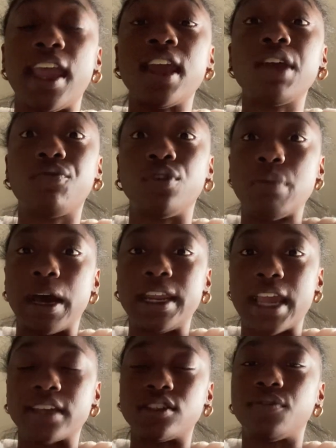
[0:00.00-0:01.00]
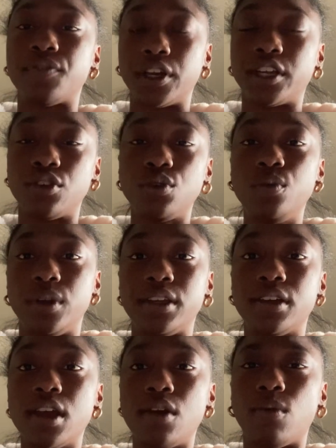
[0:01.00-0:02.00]
Everybody has to fucking do it,
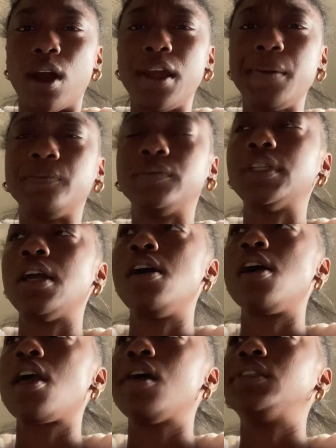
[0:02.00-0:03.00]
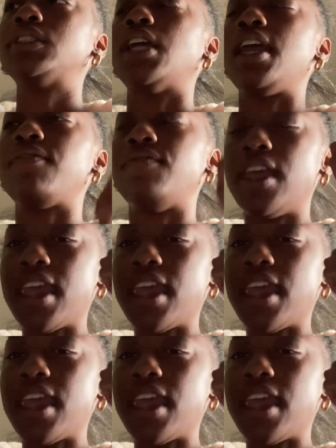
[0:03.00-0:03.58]
right? If they